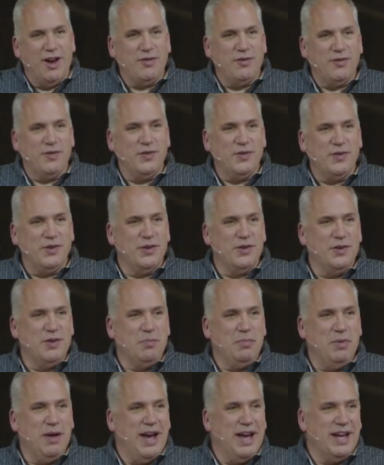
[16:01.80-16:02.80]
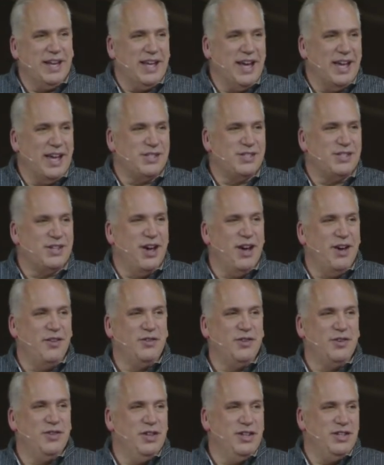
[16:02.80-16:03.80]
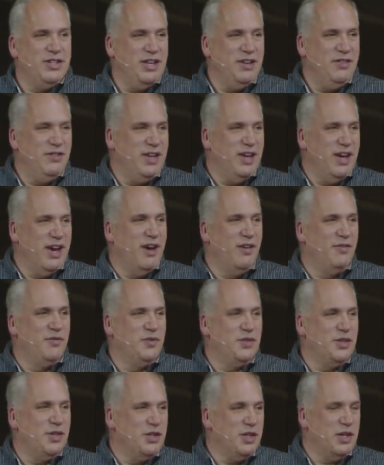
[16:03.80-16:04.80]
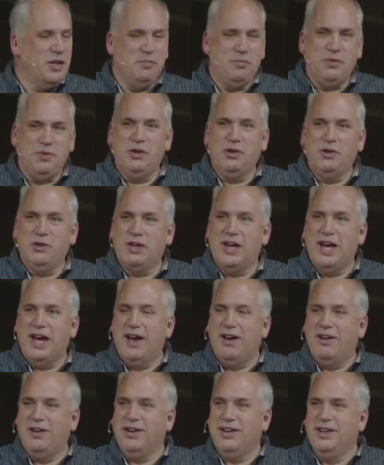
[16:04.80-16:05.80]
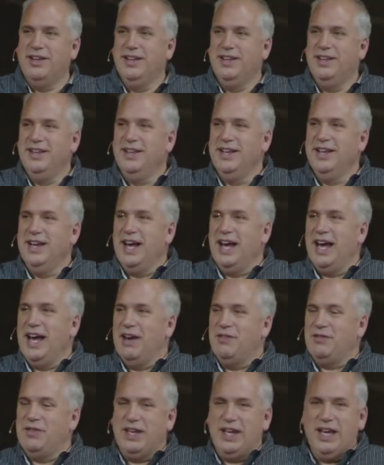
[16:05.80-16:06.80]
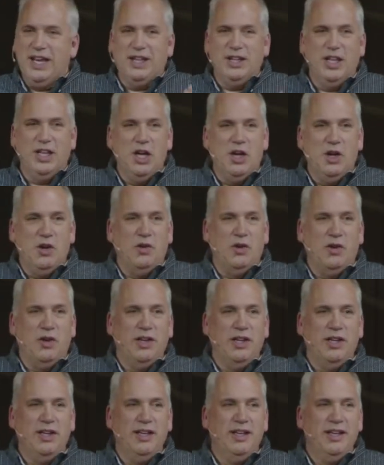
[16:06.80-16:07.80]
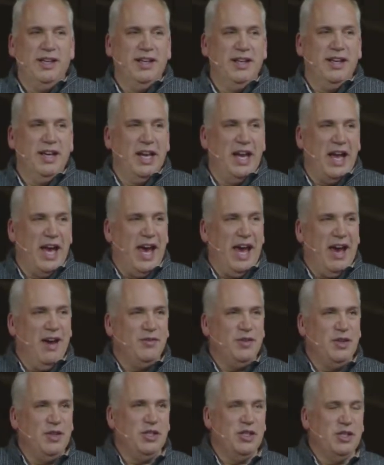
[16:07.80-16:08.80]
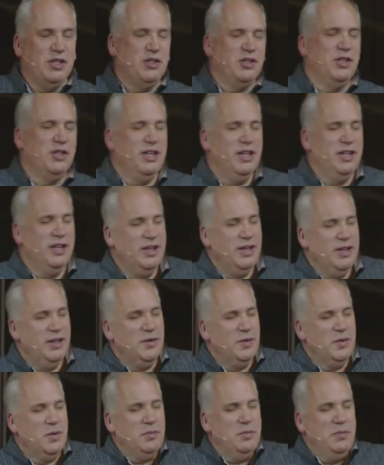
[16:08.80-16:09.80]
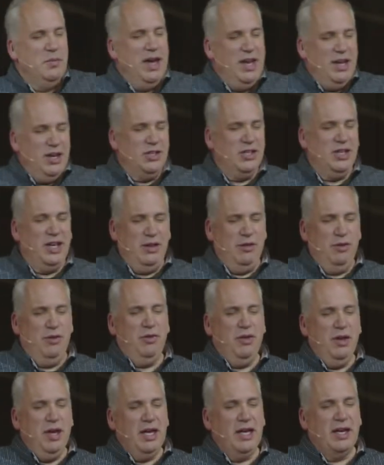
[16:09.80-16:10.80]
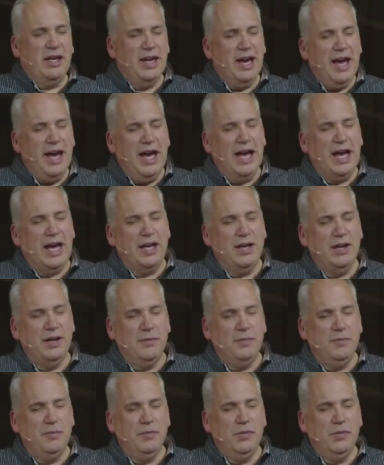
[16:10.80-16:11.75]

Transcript: off turn the podcast off turn the tv off shut the computer down I have to get alone and I have to just meditate and think God,